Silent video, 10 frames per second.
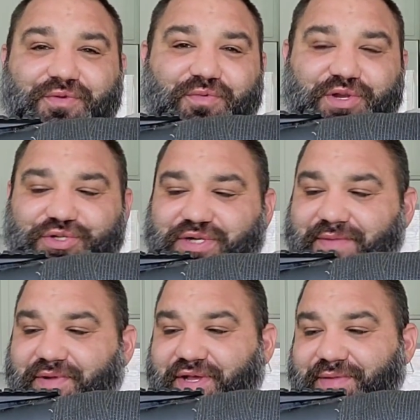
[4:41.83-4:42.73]
weird
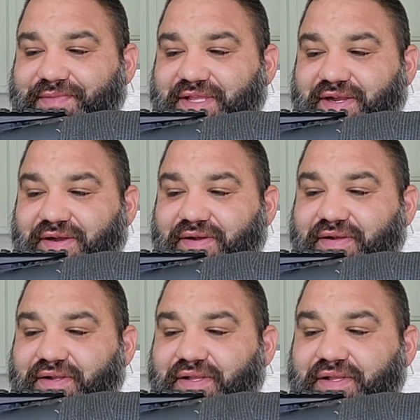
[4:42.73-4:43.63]
tripod up
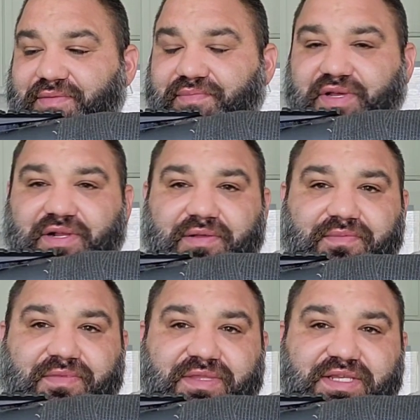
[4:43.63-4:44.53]
there. But
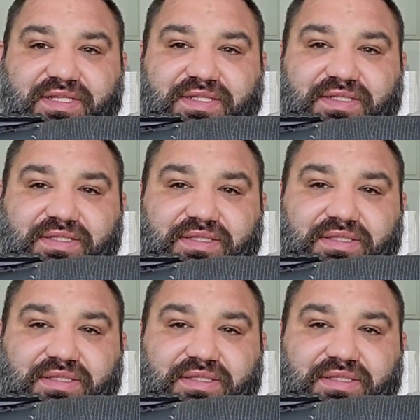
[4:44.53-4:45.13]
this